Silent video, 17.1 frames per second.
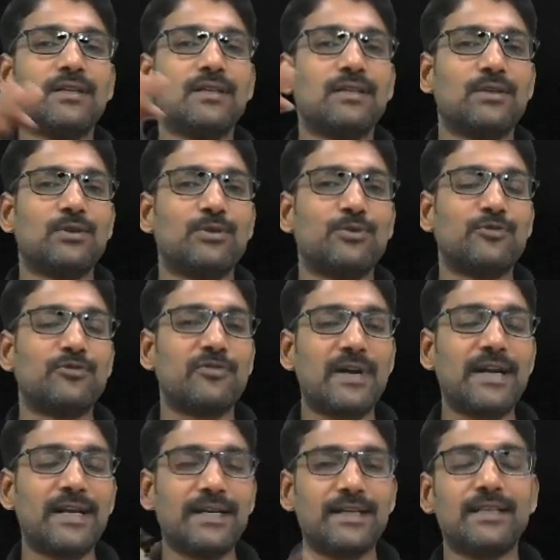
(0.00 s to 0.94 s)
to
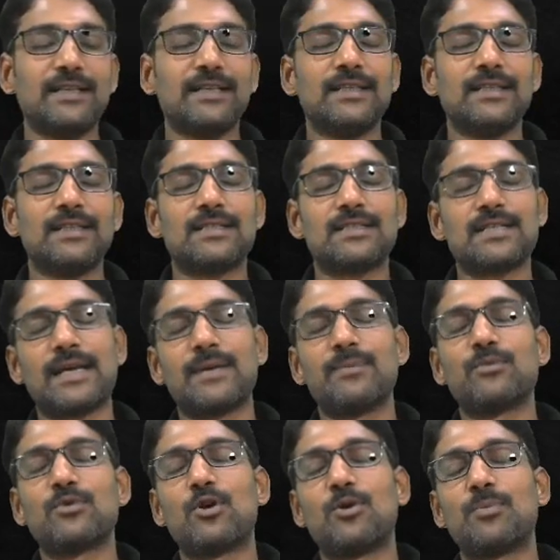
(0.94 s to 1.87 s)
find the
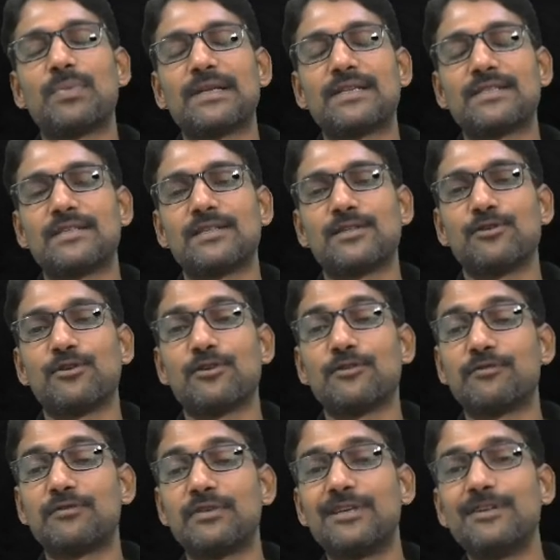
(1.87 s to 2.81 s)
time complexity
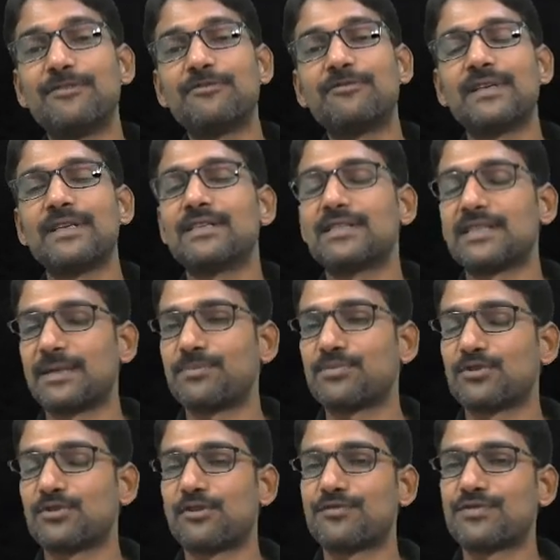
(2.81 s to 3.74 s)
of different
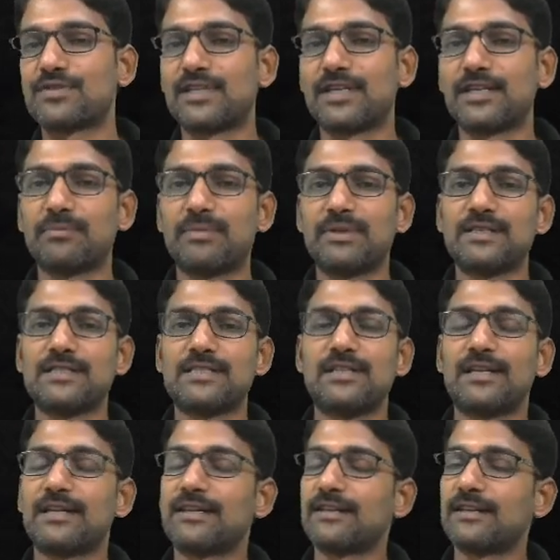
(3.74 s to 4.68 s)
types of statements
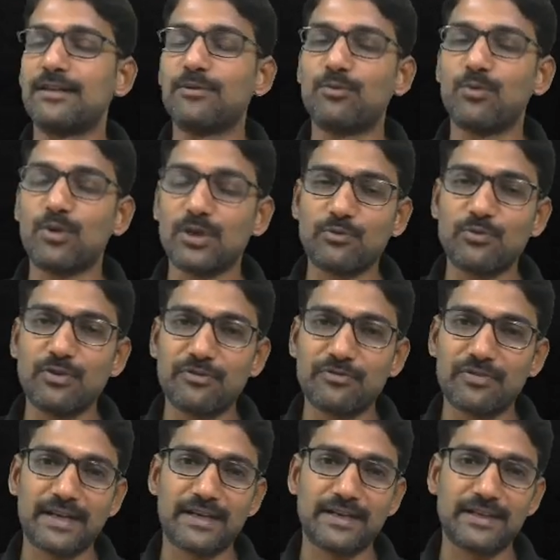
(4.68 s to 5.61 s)
generally what we
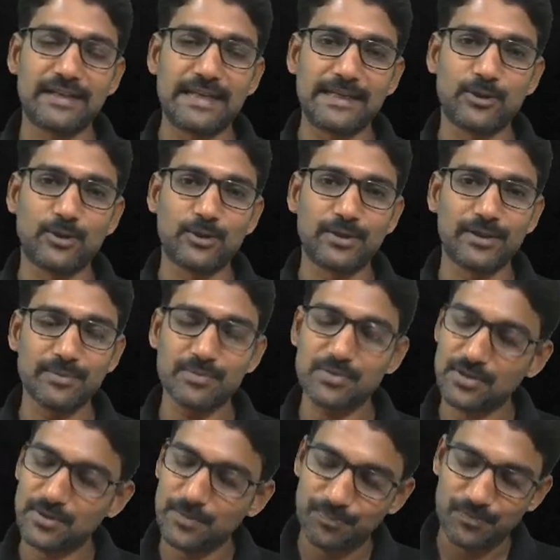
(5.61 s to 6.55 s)
find in
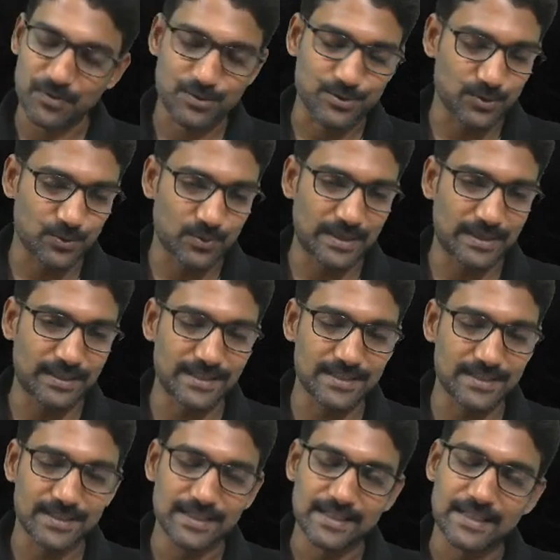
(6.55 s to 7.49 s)
algorithms. So
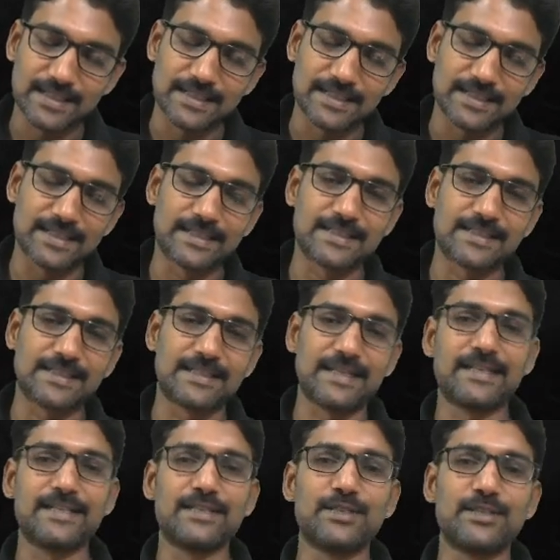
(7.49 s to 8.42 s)
Violet, let us
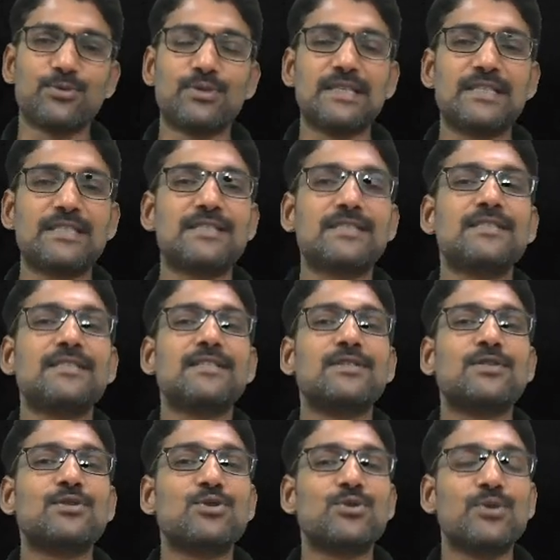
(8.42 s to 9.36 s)
get into this
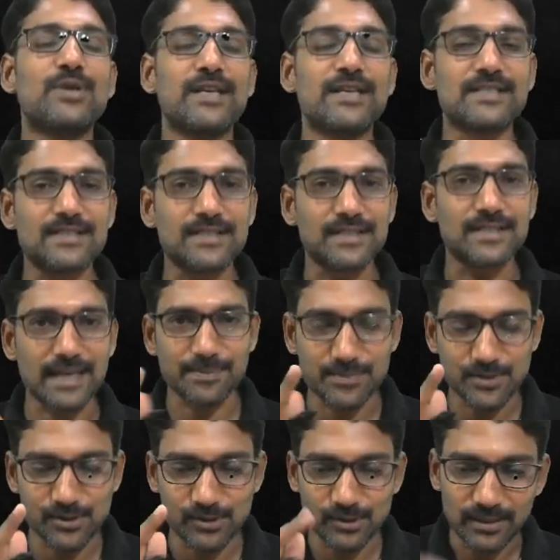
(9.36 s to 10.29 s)
today's
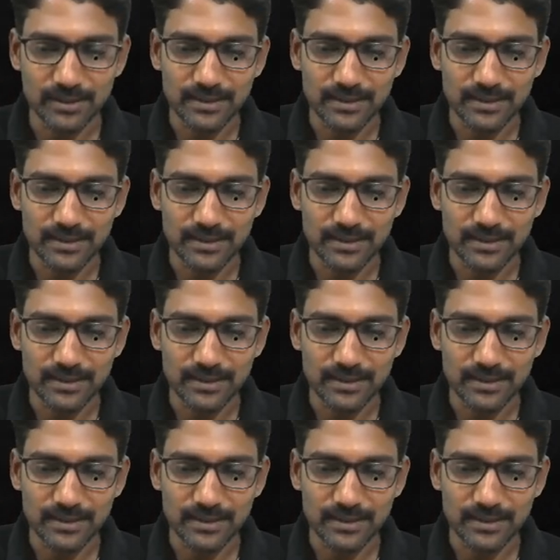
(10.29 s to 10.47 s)
capsule.